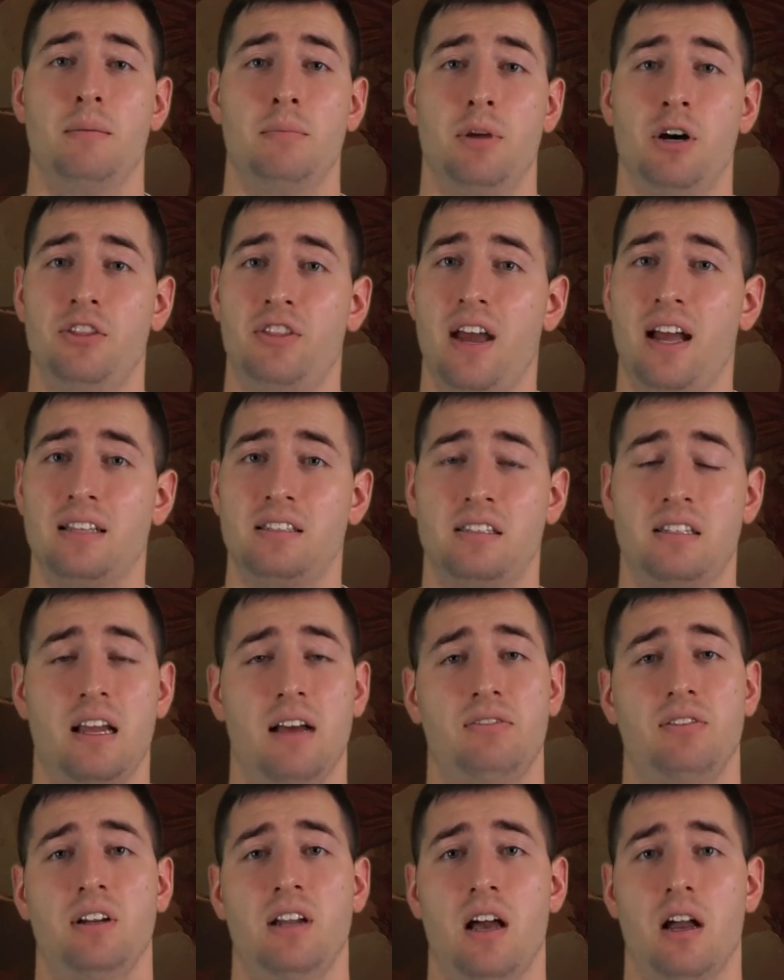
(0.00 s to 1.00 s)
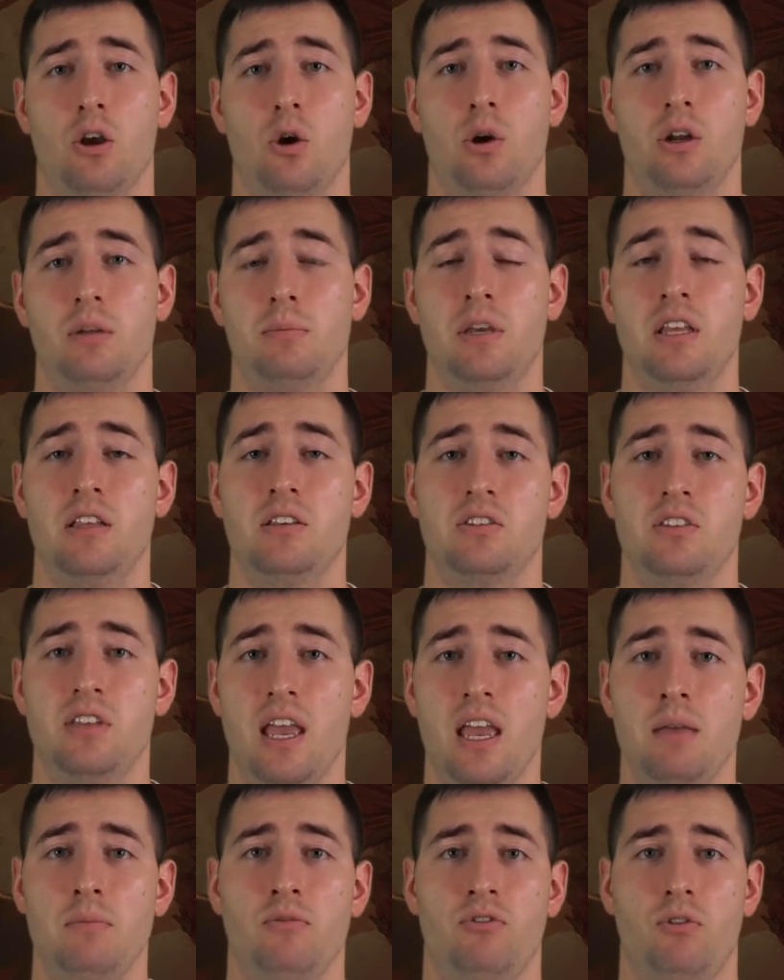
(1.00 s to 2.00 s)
but that's definitely not going to be the same